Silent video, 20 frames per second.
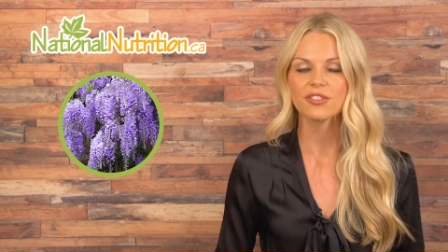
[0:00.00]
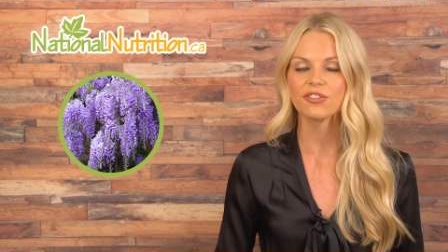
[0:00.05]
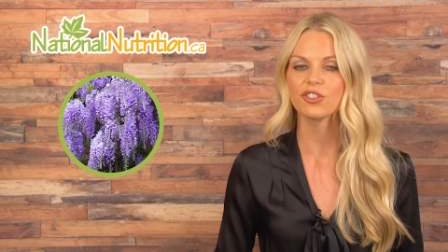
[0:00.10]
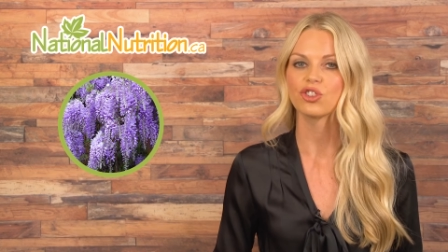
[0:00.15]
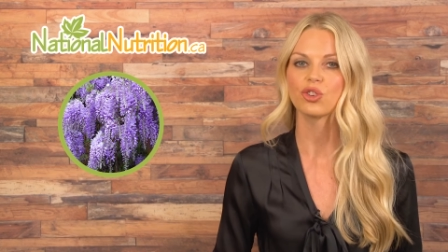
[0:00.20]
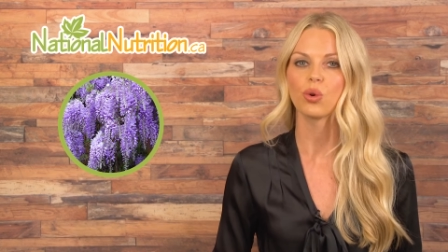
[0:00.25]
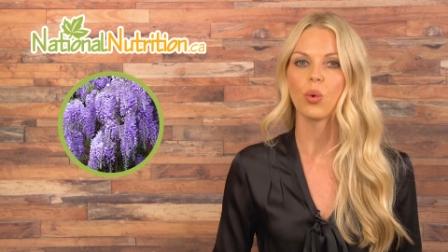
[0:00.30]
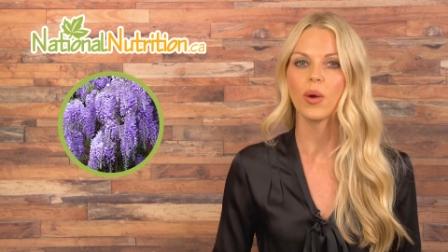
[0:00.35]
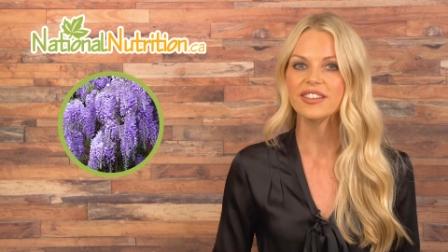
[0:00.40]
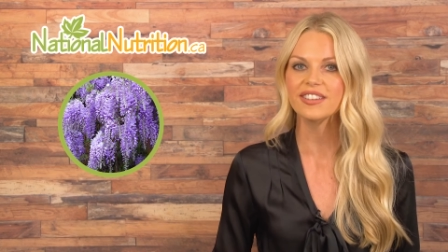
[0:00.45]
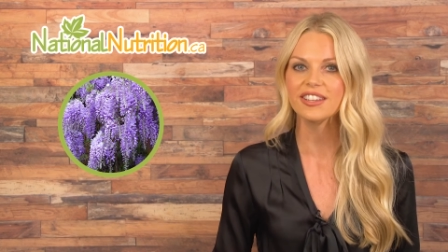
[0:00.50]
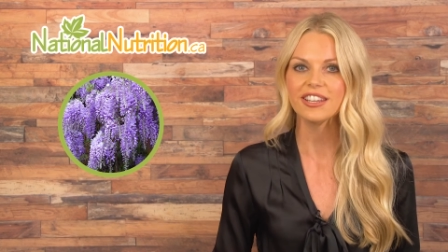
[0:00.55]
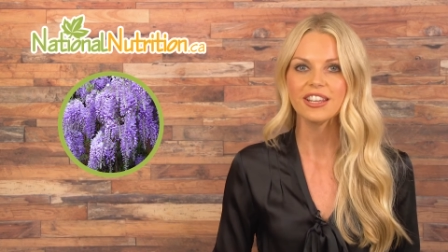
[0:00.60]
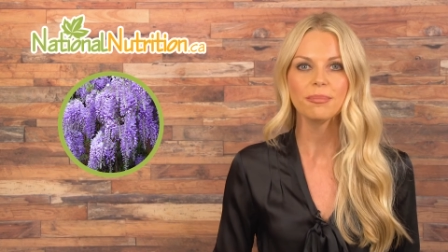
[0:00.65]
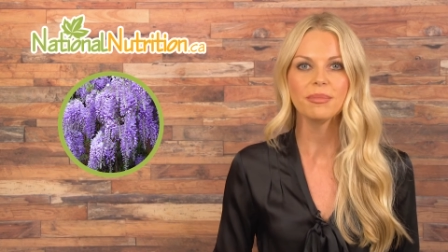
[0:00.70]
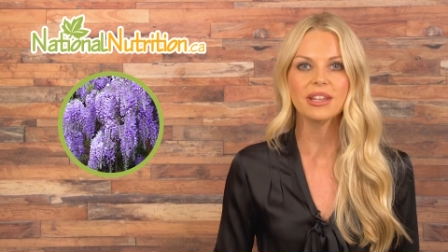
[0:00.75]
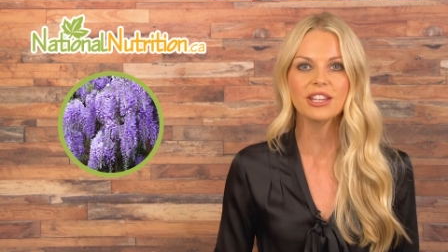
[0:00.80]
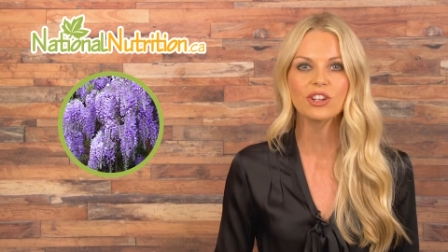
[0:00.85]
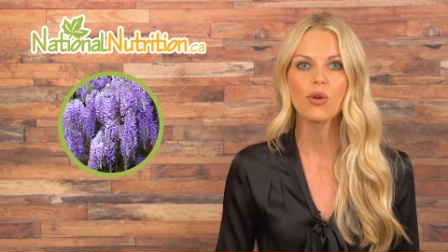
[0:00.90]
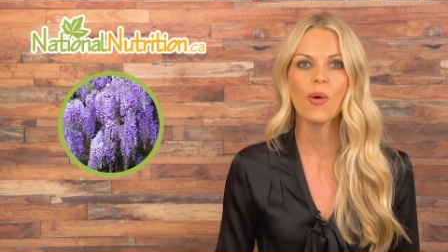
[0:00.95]
of the 20
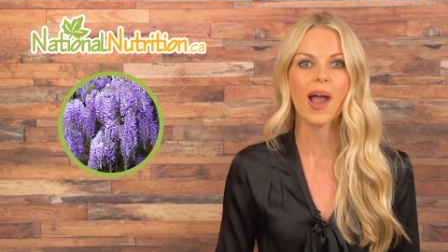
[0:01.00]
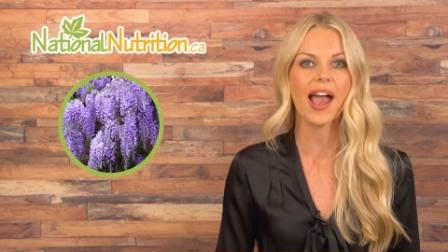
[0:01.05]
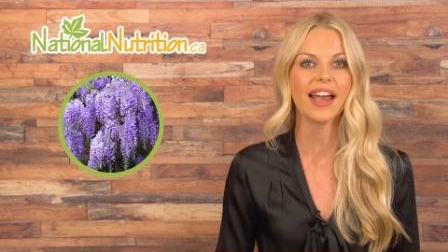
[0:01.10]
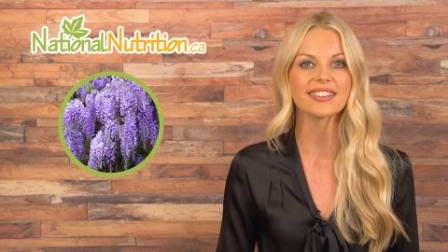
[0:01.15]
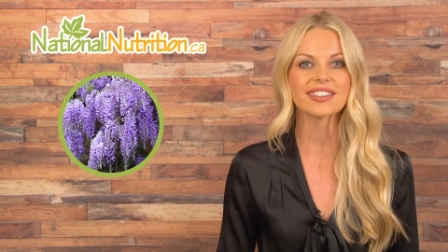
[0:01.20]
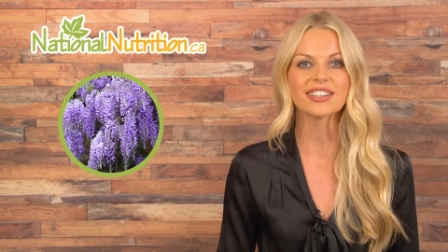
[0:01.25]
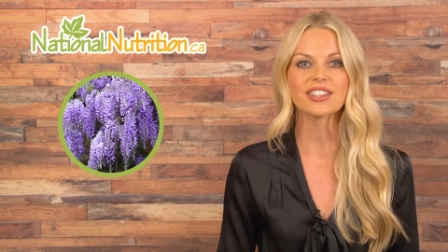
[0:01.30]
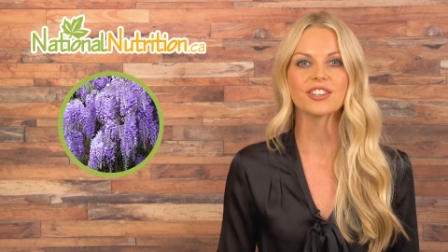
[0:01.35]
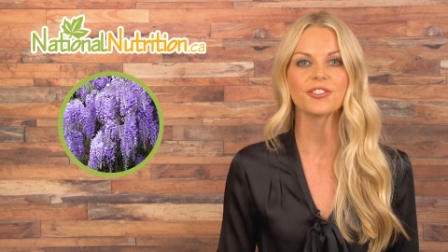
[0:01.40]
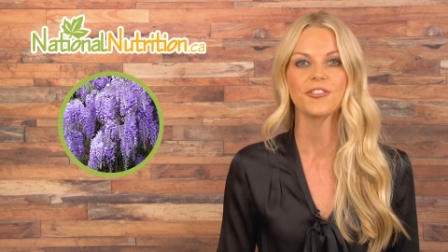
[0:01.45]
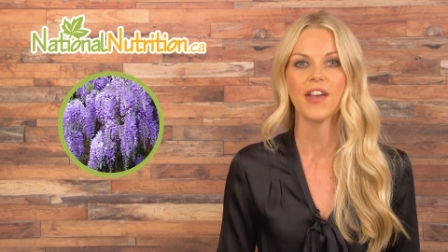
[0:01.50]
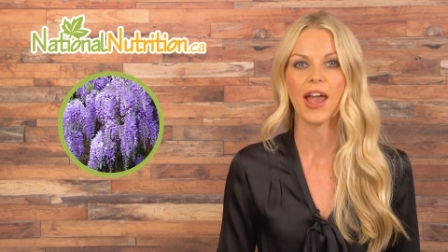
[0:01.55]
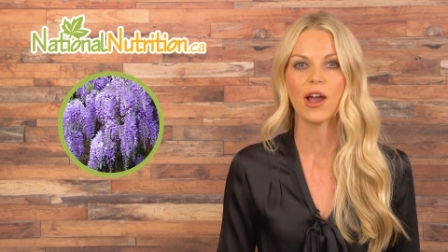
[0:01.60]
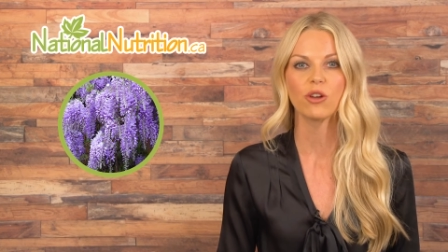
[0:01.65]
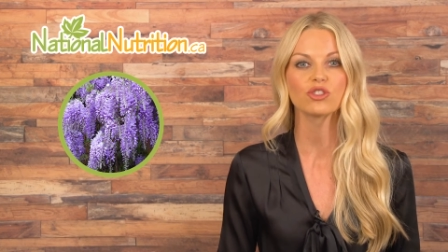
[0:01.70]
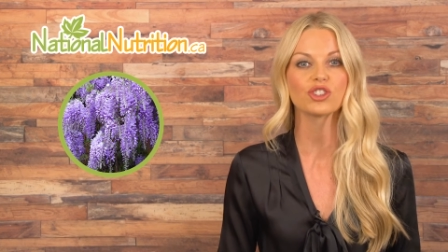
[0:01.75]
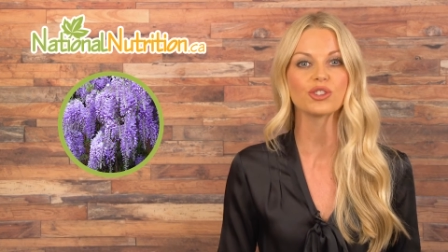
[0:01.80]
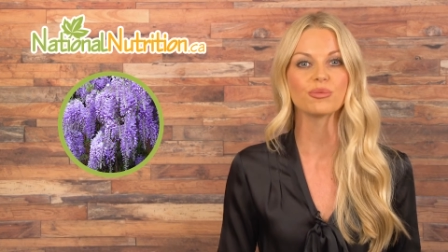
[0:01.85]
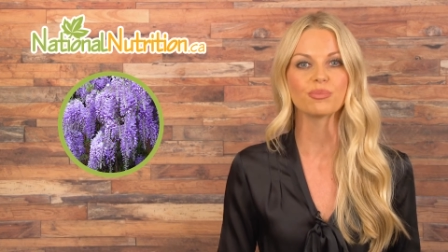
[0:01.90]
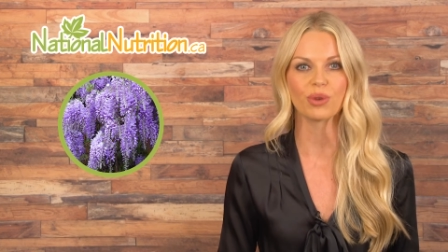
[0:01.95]
amino acids
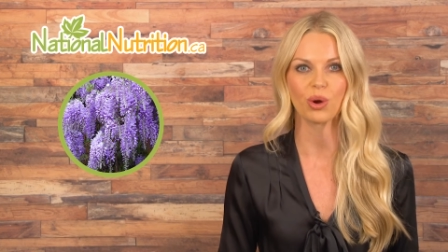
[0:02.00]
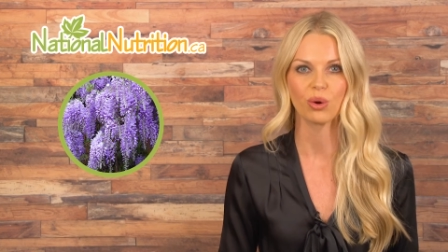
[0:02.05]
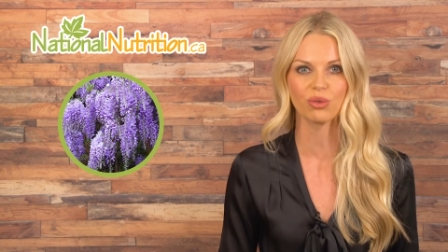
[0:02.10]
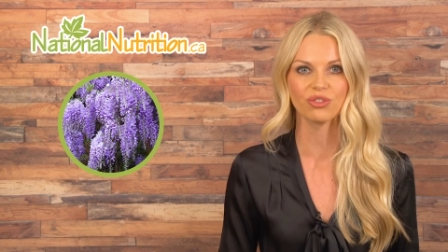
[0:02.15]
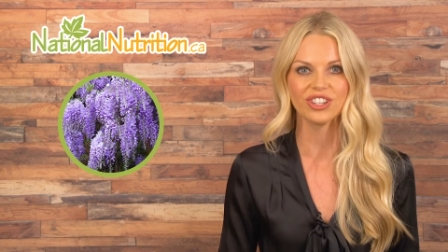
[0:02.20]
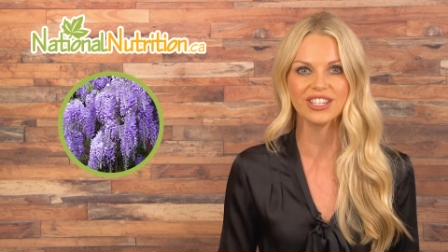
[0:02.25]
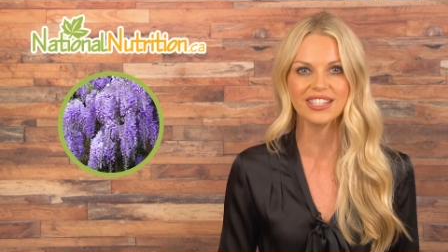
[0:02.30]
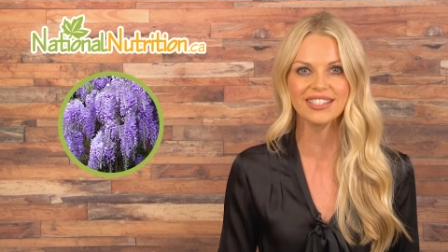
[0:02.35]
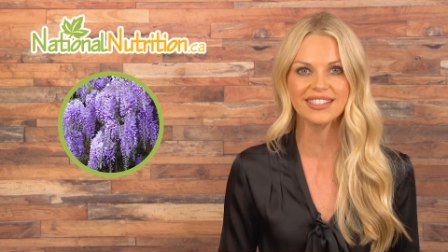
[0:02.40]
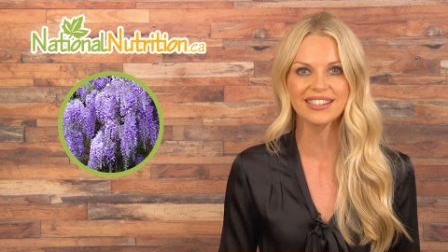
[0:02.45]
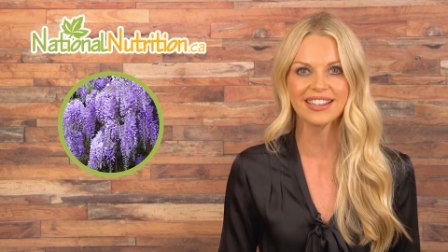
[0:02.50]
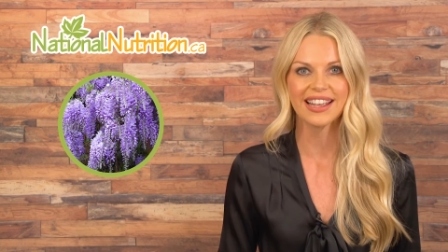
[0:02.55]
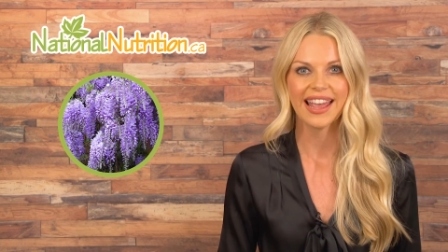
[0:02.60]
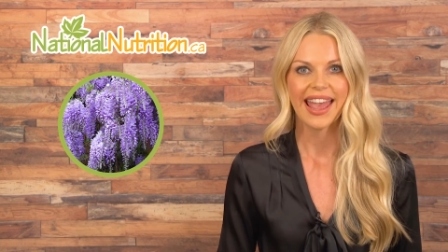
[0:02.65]
found in protein?